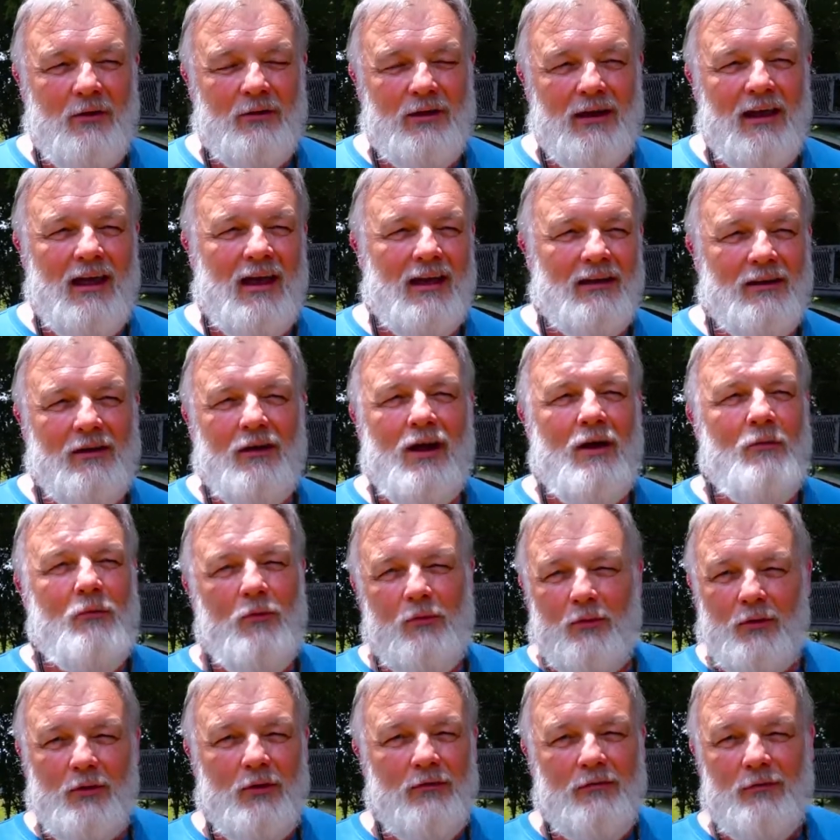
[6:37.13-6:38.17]
yeah, I
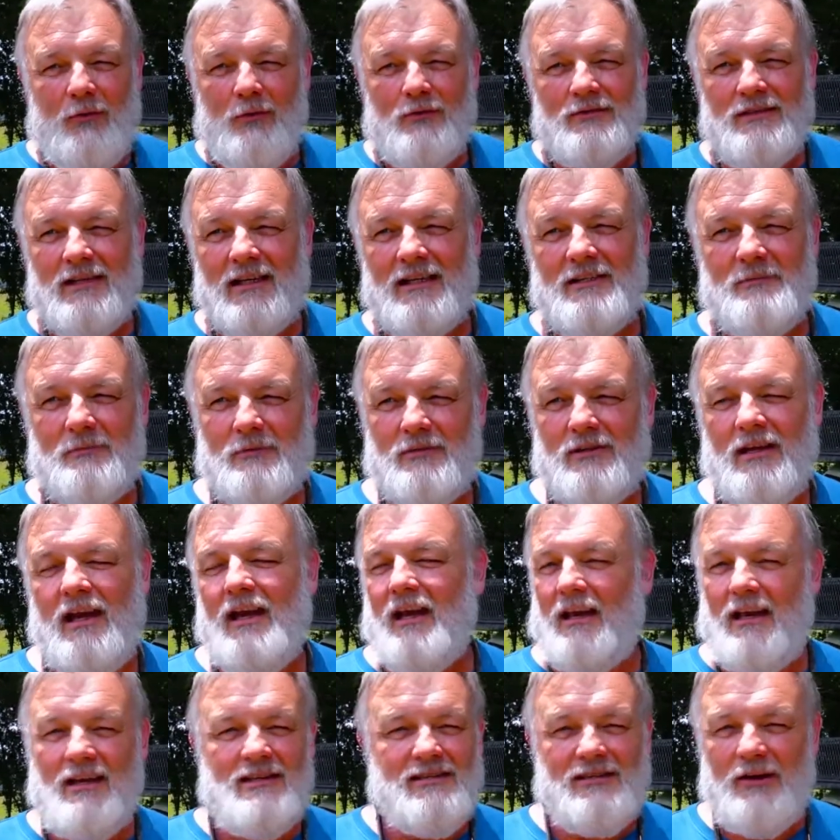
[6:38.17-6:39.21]
won't do a full 6%,
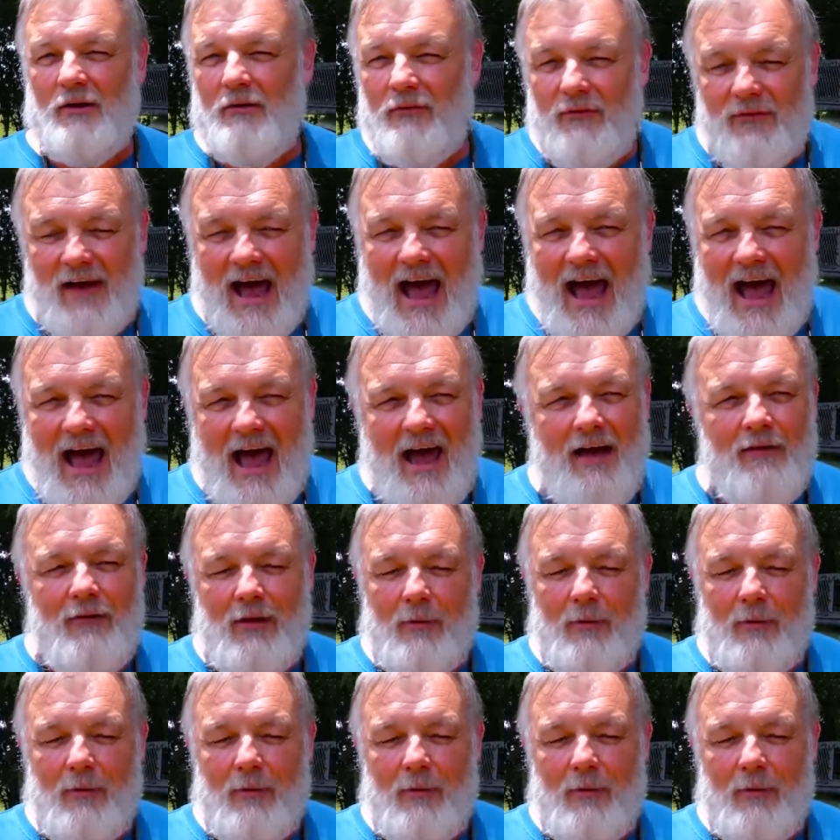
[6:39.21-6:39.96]
let's do 5.